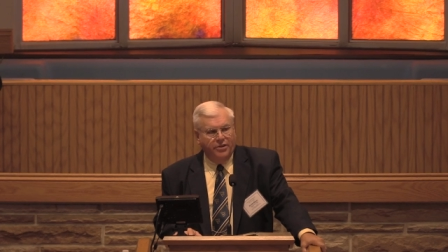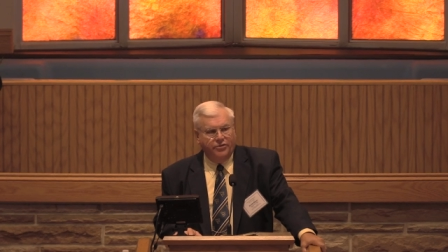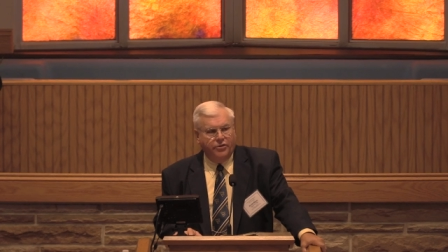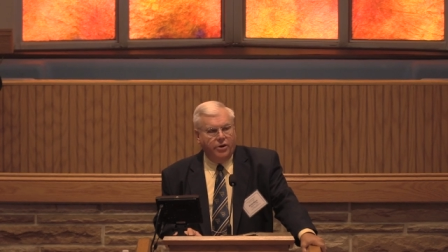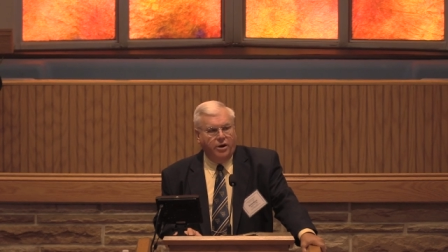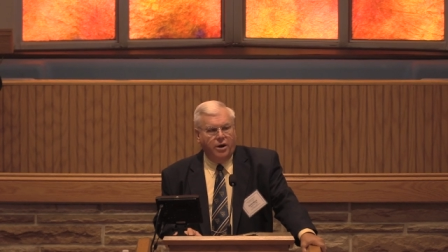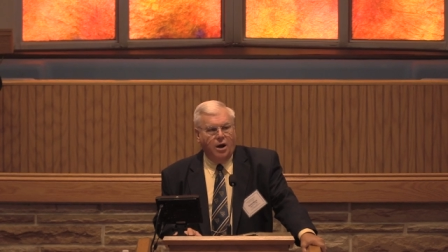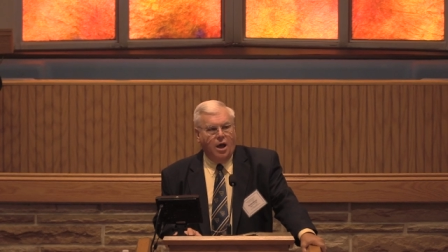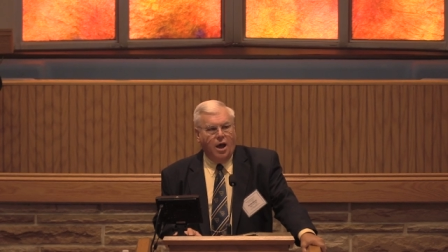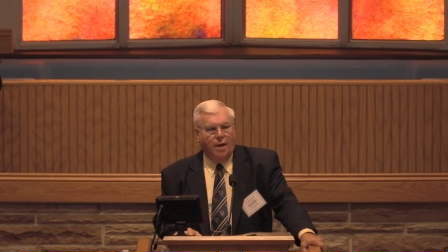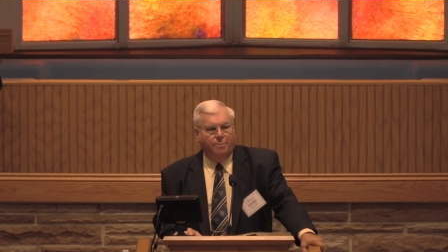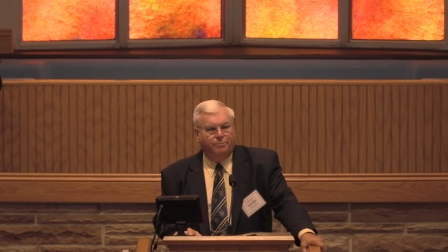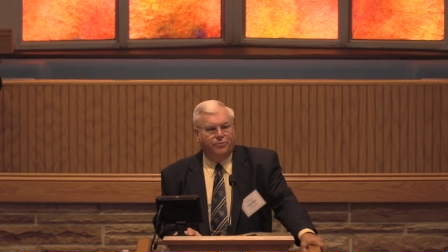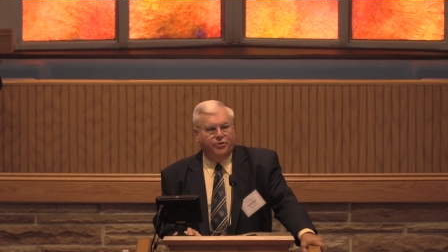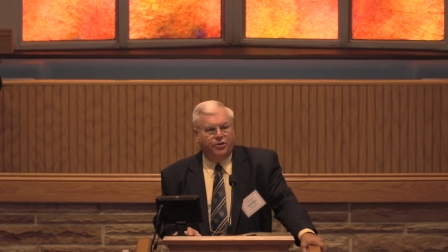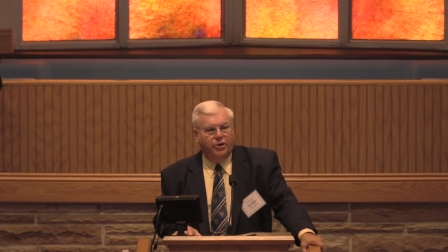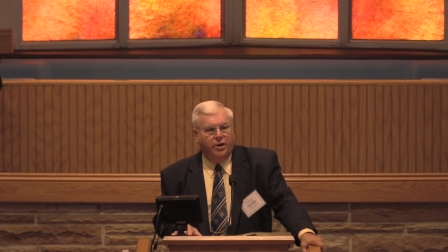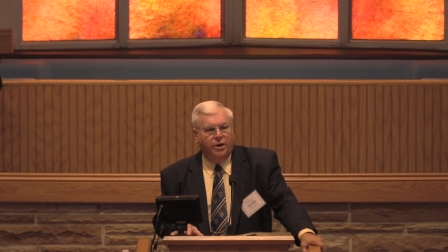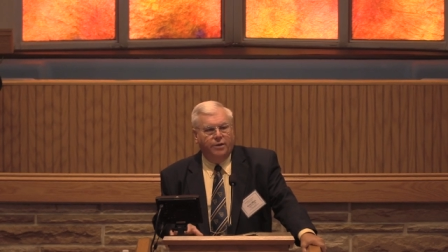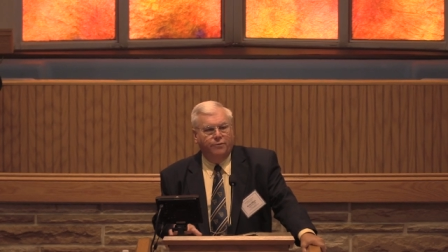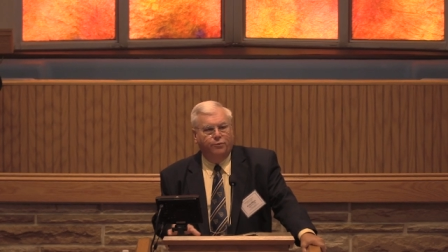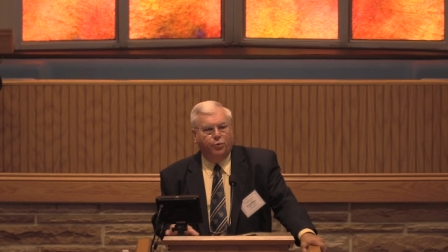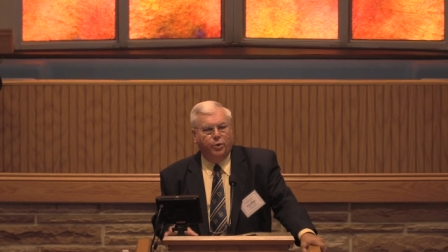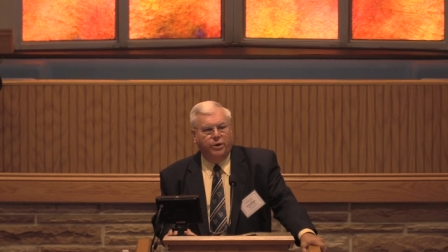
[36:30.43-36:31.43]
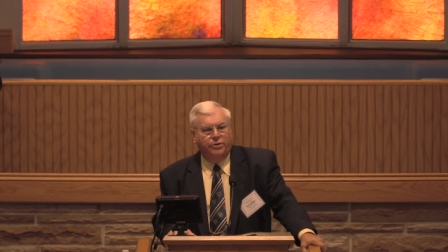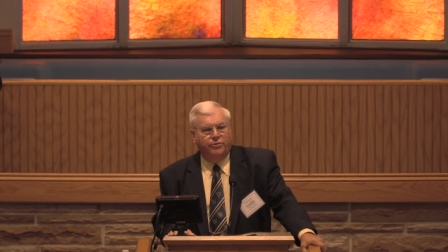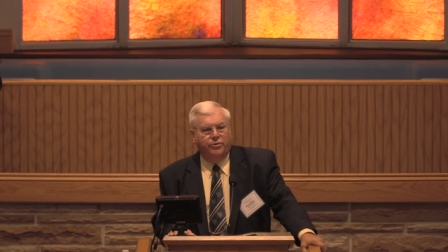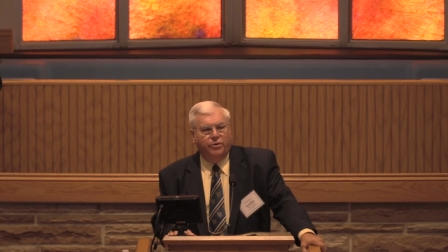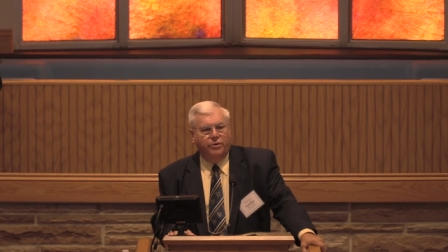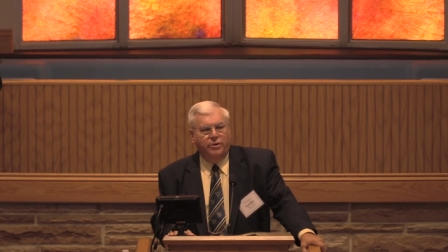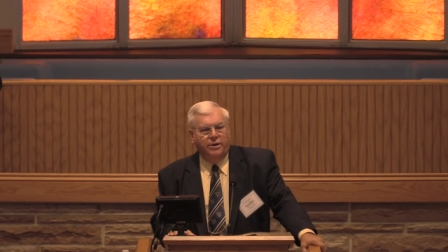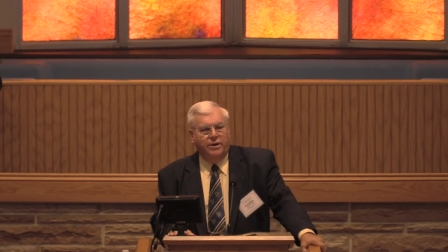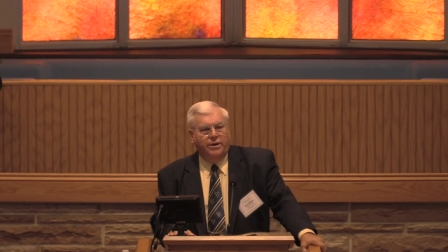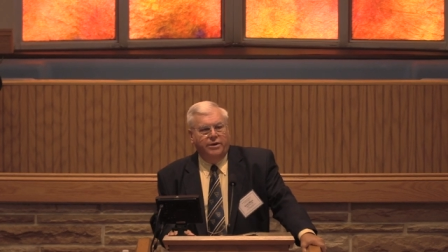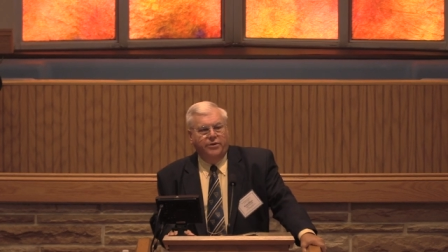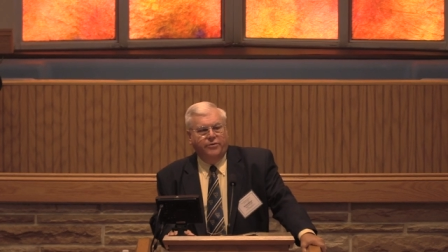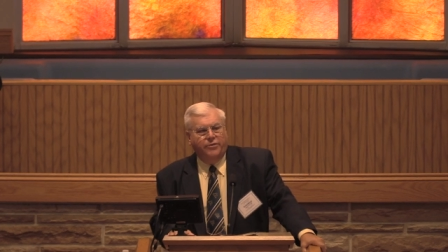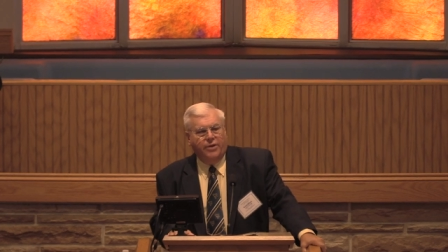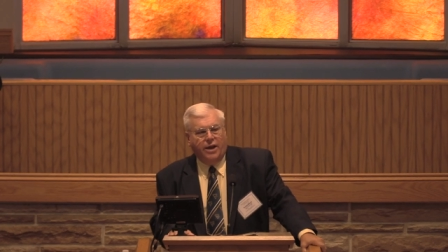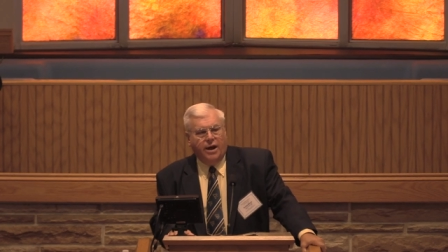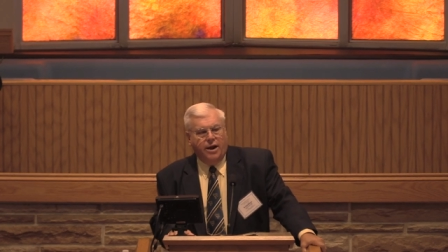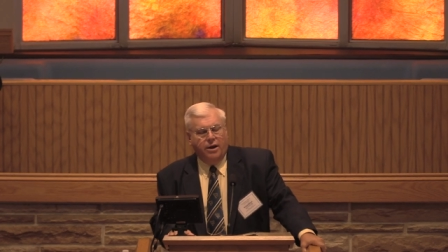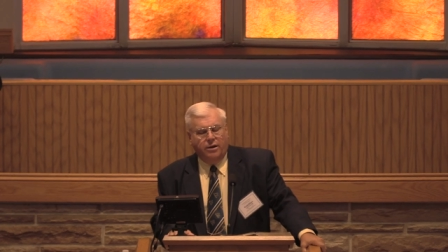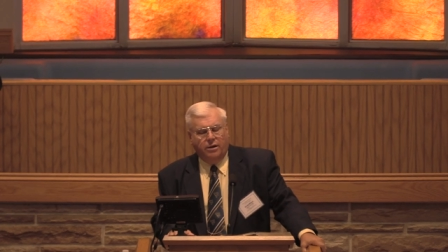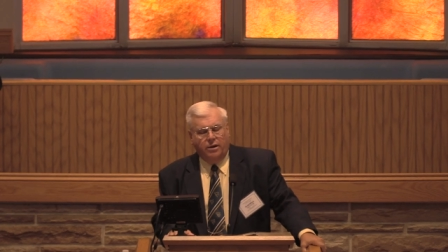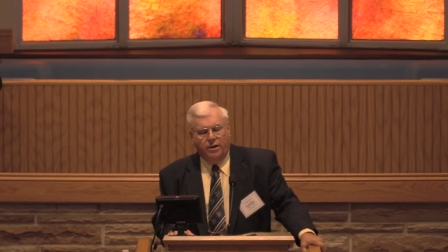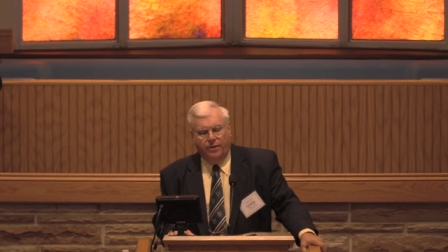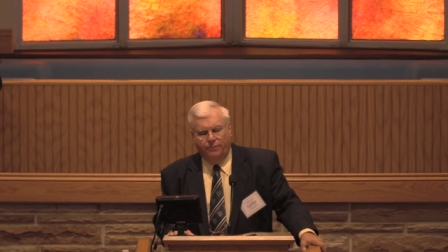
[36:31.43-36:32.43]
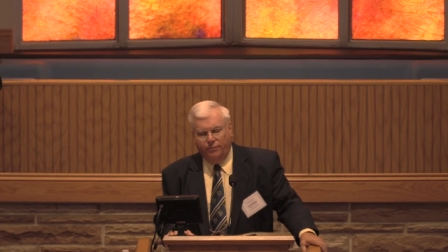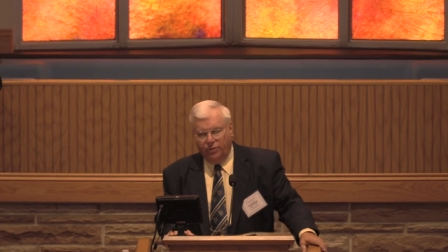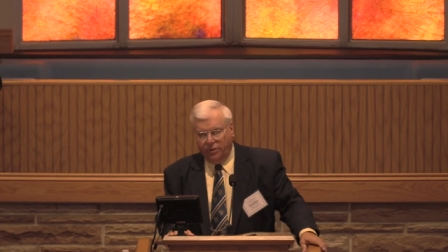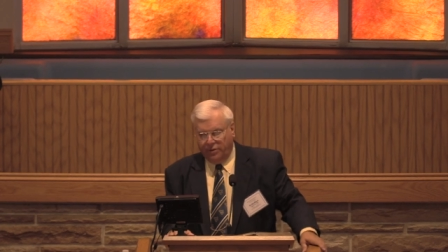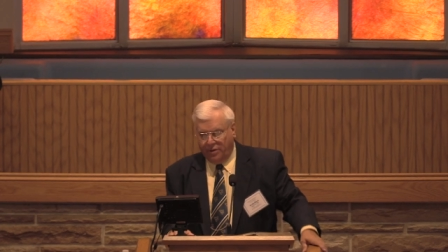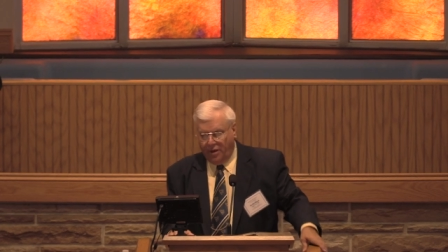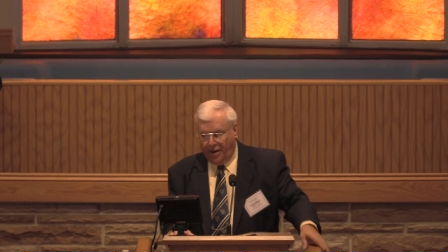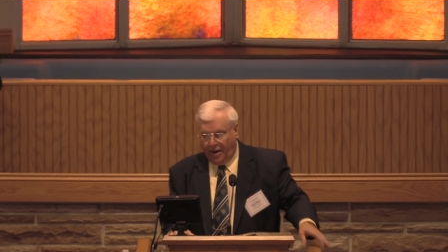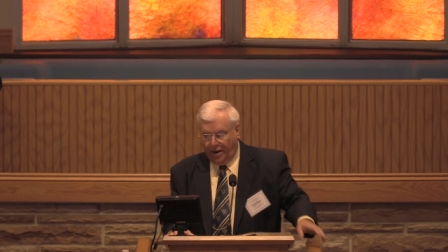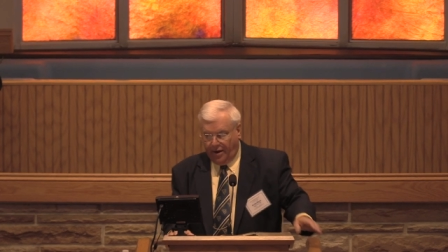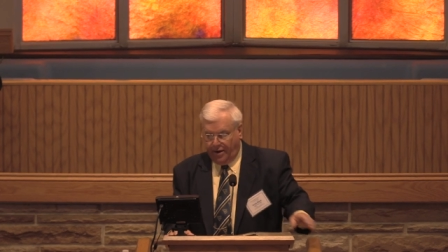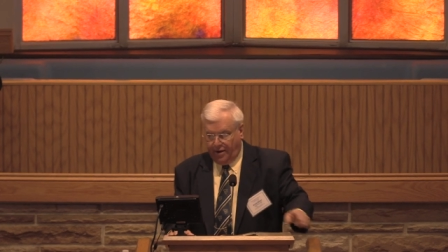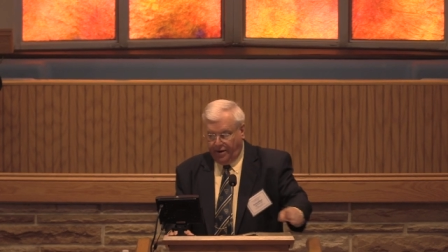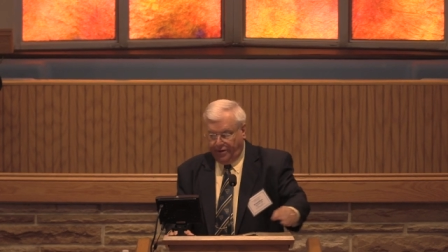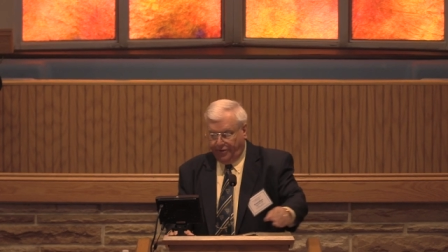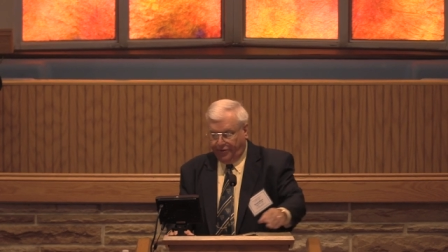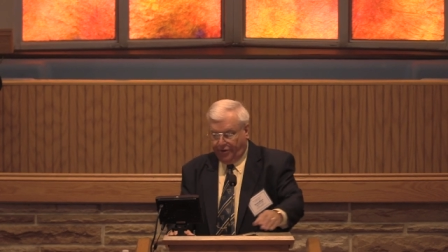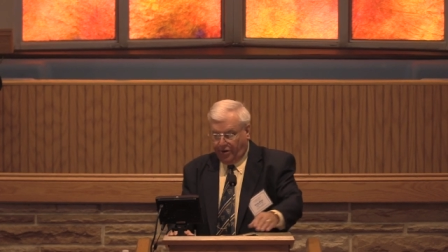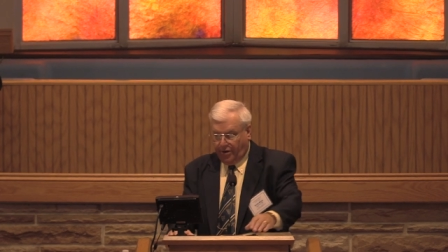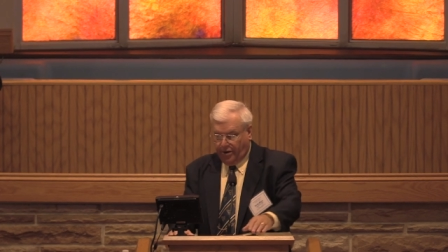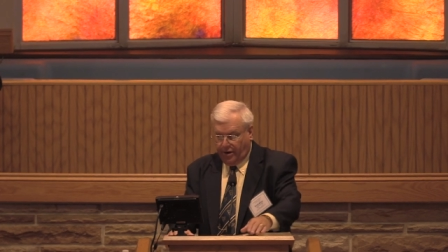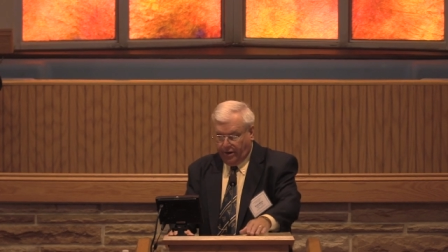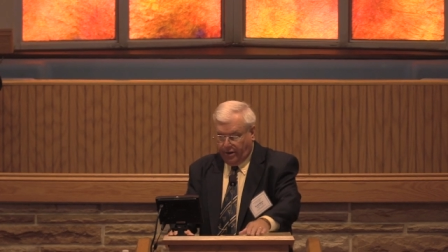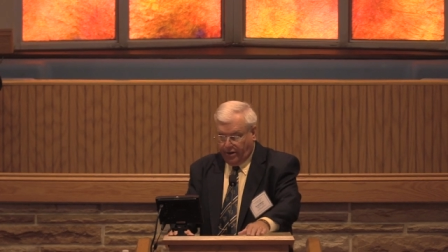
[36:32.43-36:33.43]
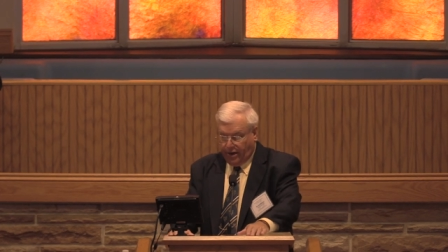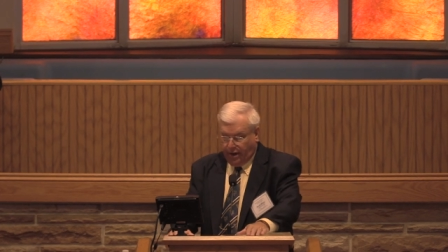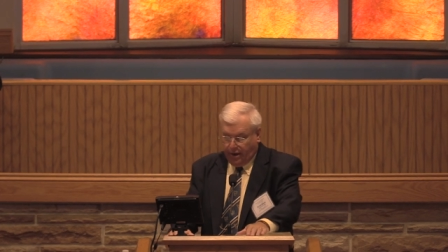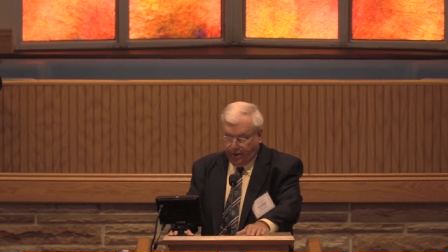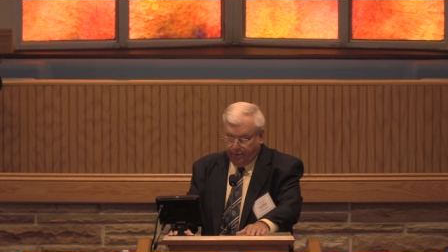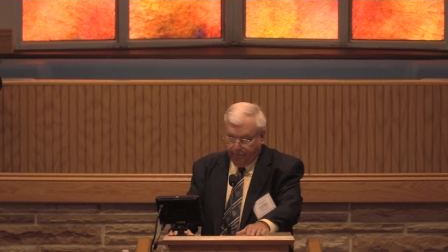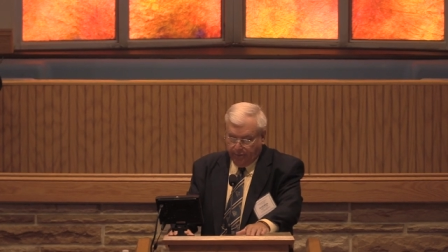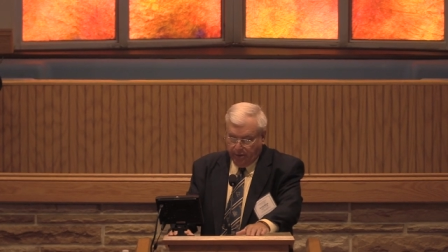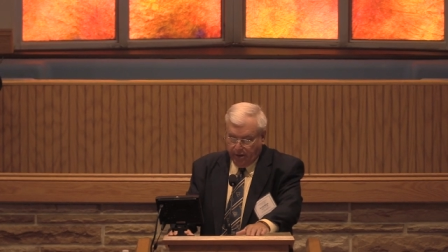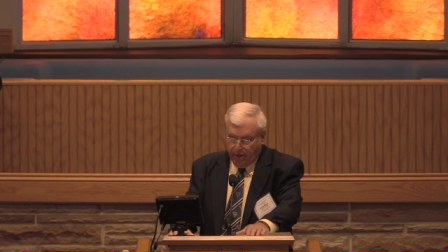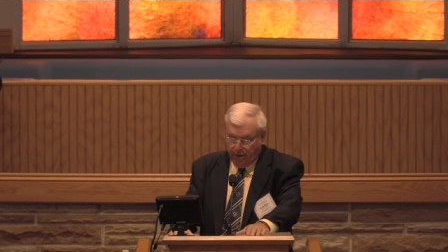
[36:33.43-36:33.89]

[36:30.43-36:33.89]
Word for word: isn't an option if we truly desire to live with God in eternity.